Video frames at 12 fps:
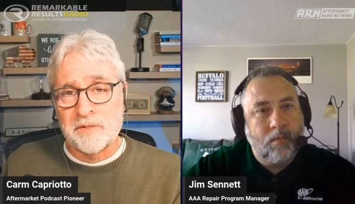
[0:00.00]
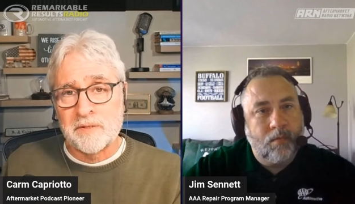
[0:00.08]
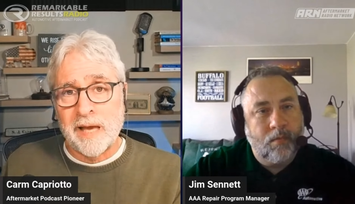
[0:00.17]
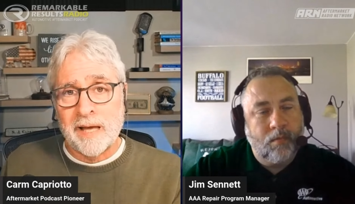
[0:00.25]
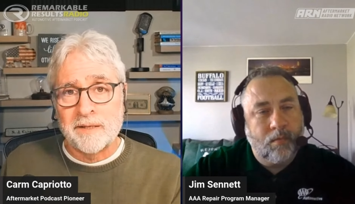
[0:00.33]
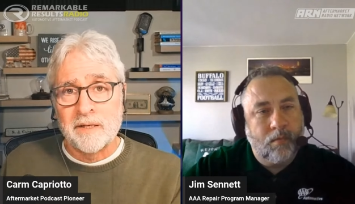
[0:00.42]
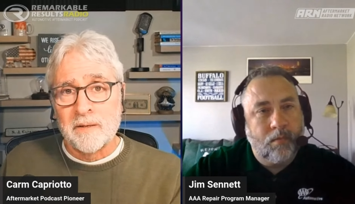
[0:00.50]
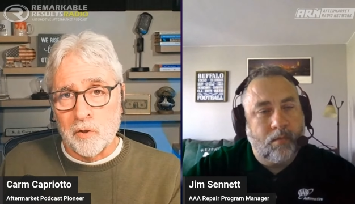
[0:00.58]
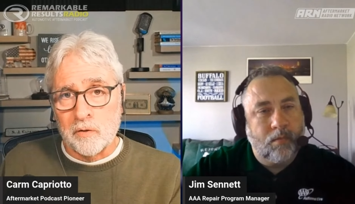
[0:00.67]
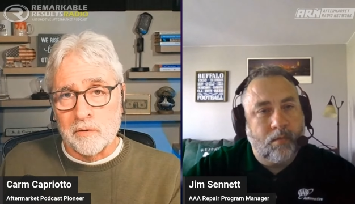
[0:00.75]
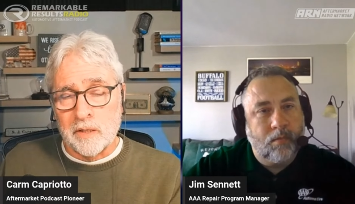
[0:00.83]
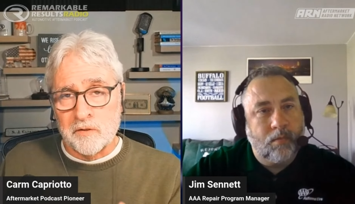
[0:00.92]
Speaker 1: that
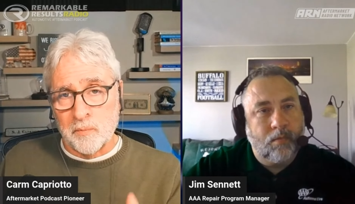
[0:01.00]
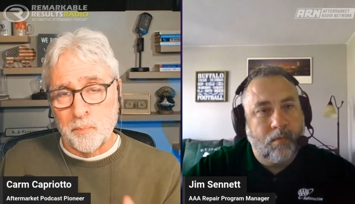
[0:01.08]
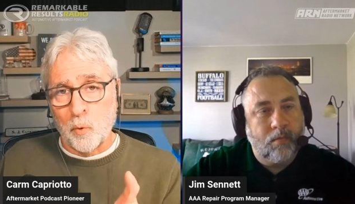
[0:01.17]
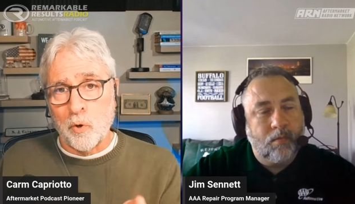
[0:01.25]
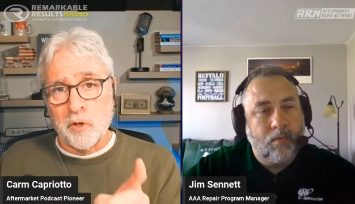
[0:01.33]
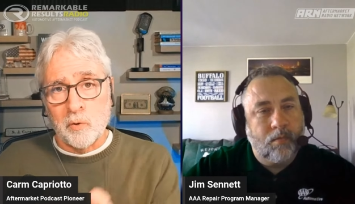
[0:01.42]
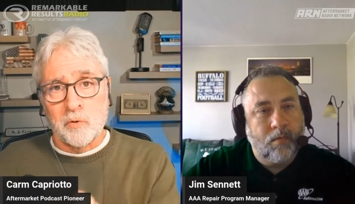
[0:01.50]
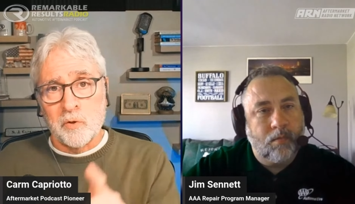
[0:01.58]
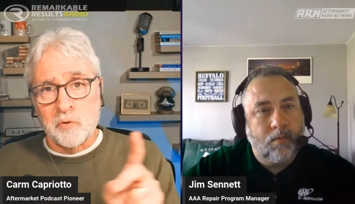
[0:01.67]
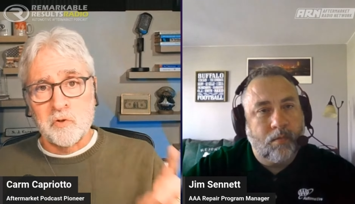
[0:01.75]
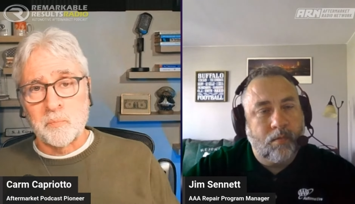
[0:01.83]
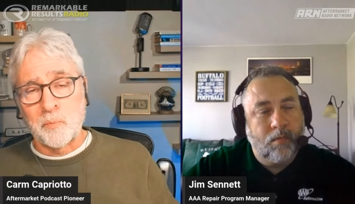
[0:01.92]
support you and you
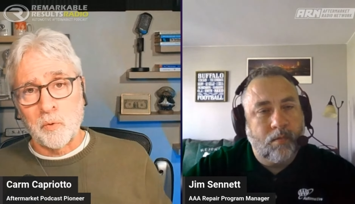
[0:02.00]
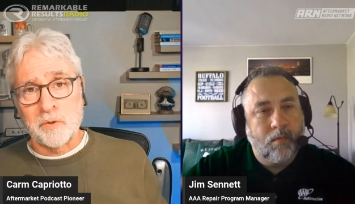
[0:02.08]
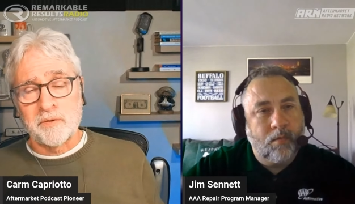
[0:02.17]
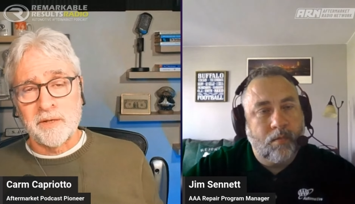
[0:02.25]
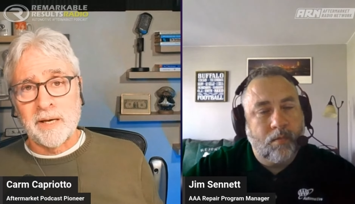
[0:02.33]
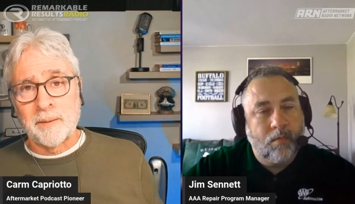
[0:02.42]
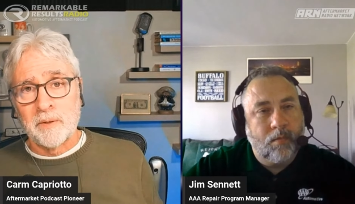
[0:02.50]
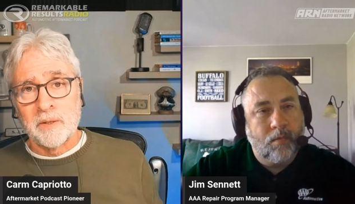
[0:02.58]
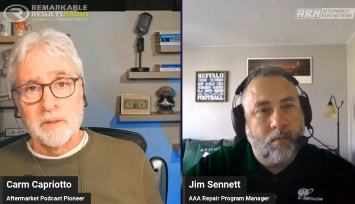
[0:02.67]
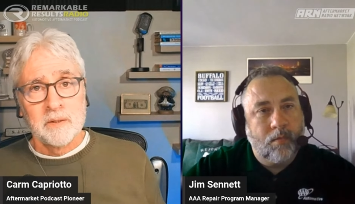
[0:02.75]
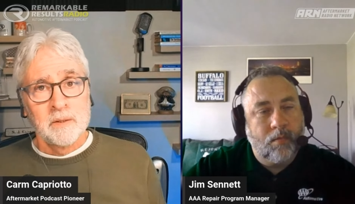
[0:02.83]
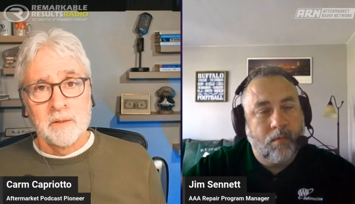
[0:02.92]
support them
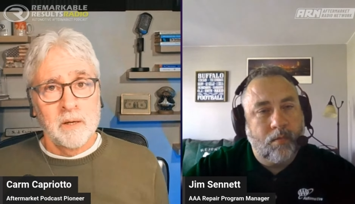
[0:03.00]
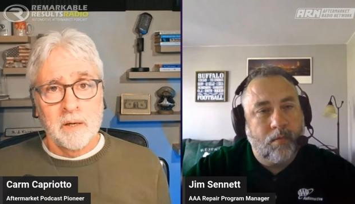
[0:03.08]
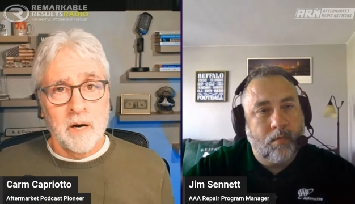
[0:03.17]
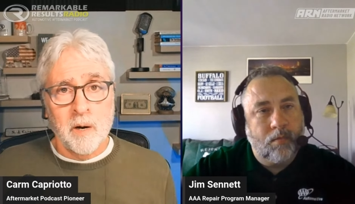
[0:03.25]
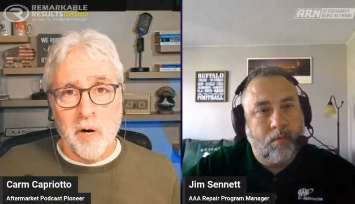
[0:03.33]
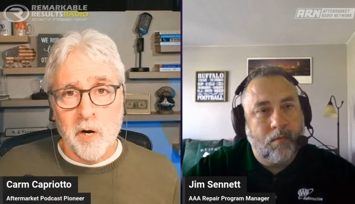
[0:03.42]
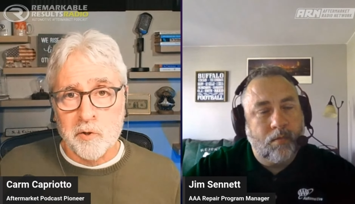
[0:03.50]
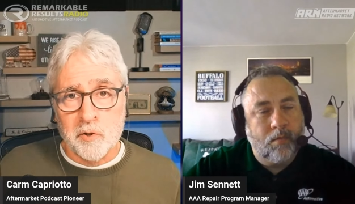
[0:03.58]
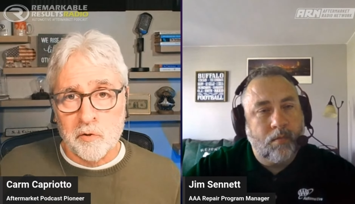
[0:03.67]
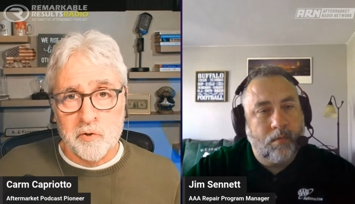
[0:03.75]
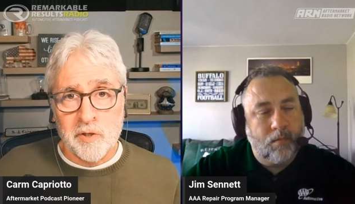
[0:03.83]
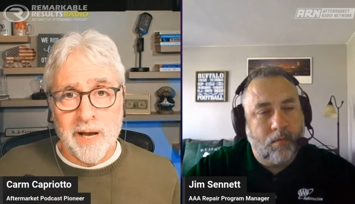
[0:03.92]
are
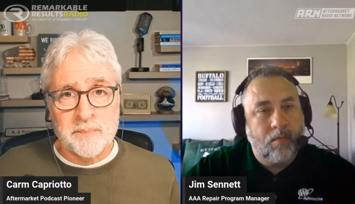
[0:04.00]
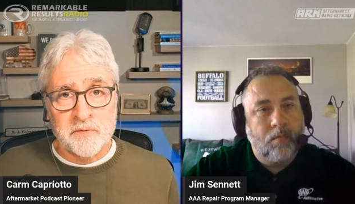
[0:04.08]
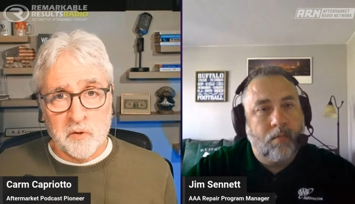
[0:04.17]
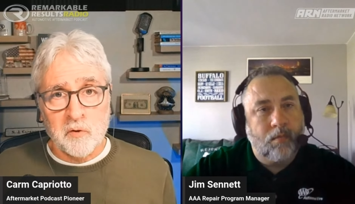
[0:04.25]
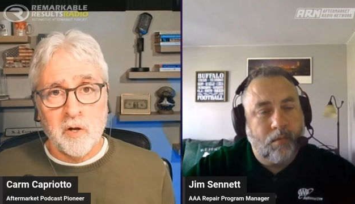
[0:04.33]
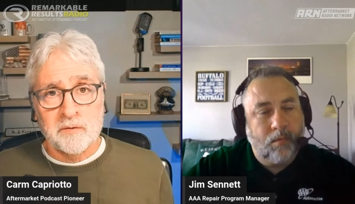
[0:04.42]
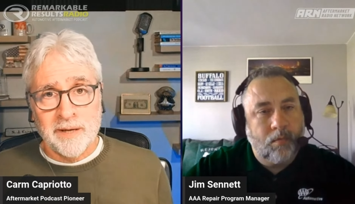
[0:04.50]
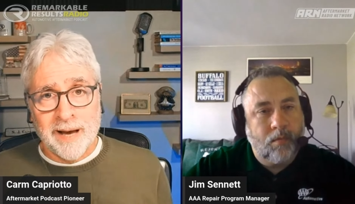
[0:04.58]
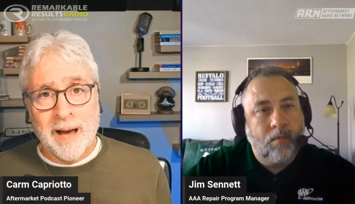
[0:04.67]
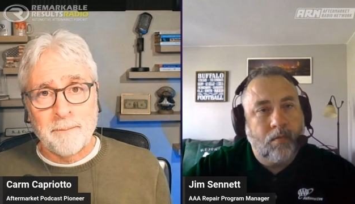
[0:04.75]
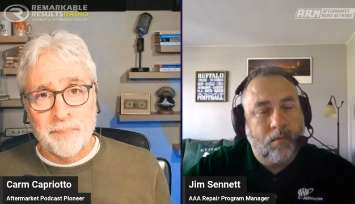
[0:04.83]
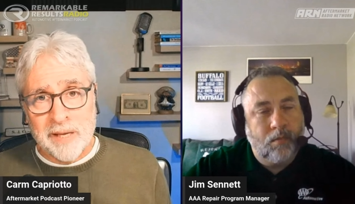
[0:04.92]
marginal shops. They're all
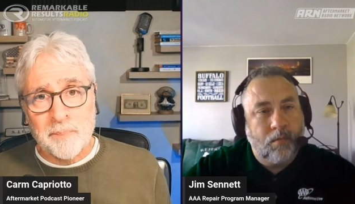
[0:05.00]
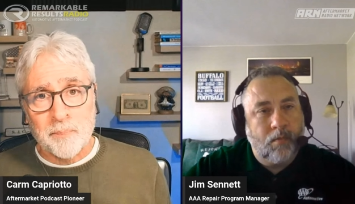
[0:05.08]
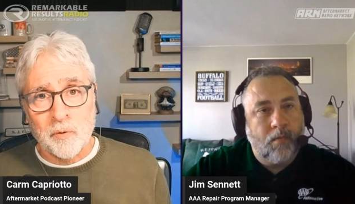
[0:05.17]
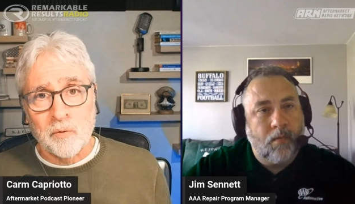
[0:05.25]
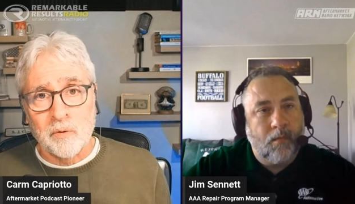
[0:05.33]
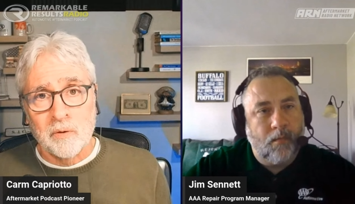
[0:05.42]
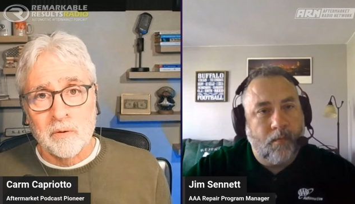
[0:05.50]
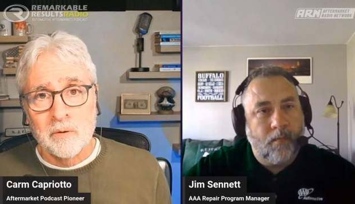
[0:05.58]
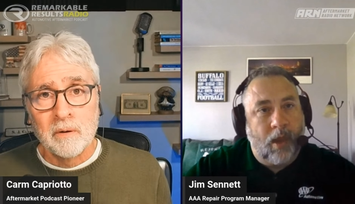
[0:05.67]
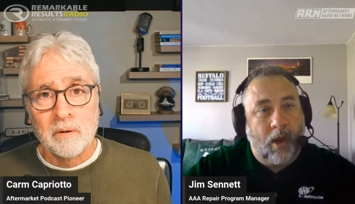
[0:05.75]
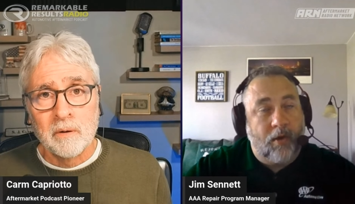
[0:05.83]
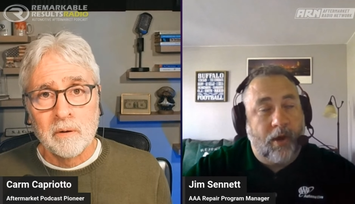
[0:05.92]
top people.
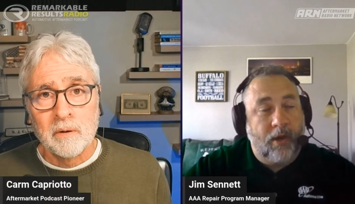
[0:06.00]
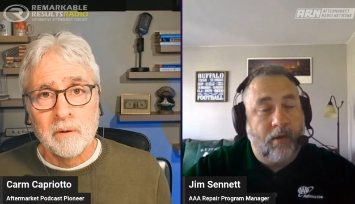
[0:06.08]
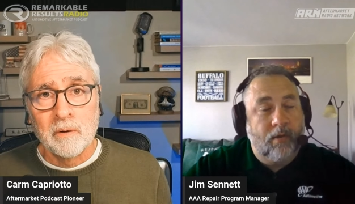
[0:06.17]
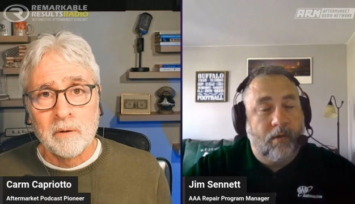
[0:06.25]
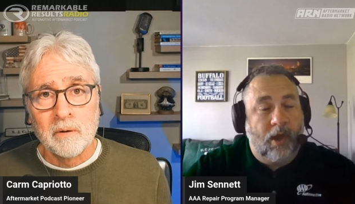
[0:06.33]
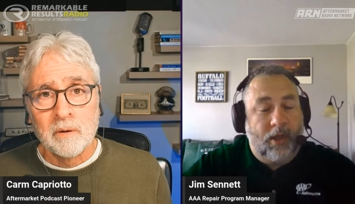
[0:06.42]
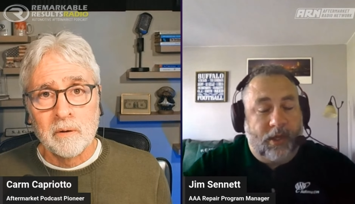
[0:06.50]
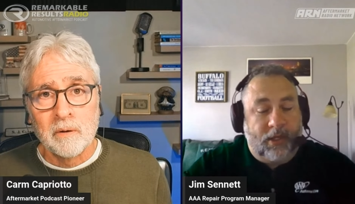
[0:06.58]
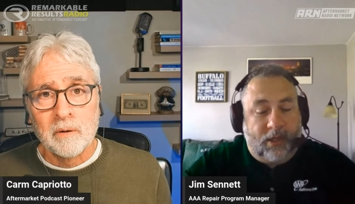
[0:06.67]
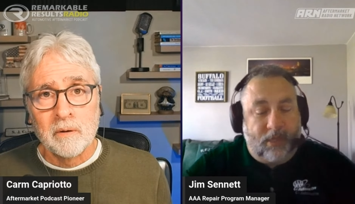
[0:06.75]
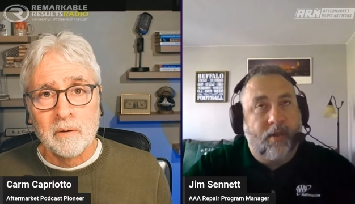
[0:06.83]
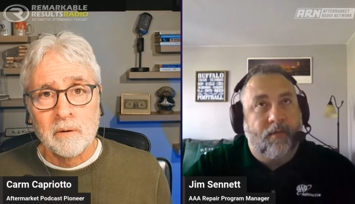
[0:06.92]
Speaker 2: Agreed. I
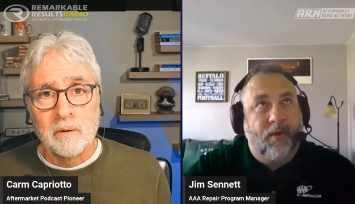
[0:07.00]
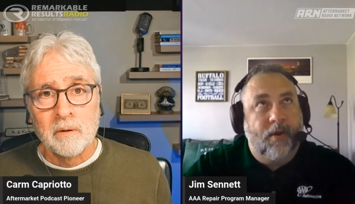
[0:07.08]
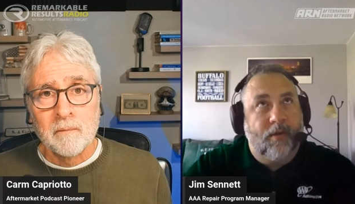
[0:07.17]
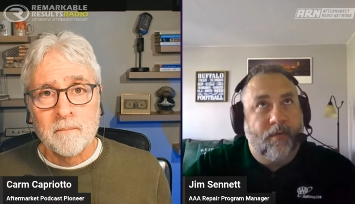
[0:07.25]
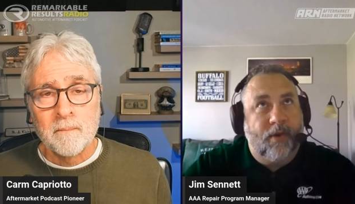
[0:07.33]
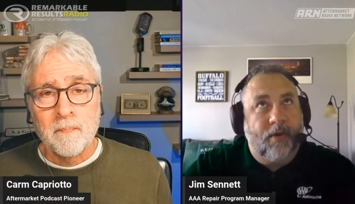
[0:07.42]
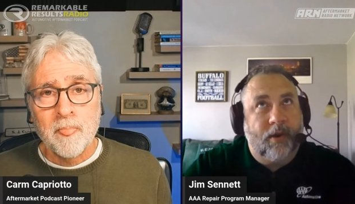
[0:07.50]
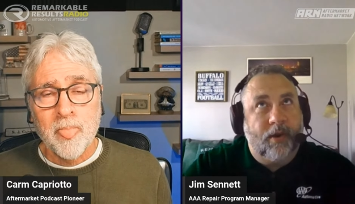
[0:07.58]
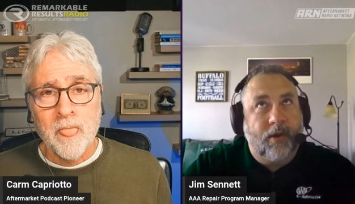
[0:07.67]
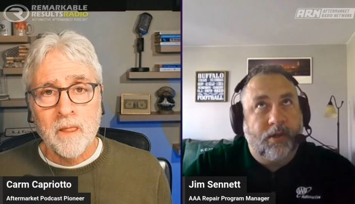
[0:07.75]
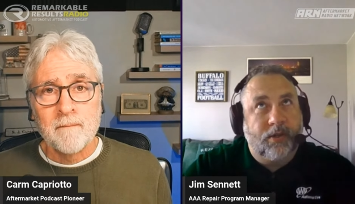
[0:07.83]
think that they're very, very good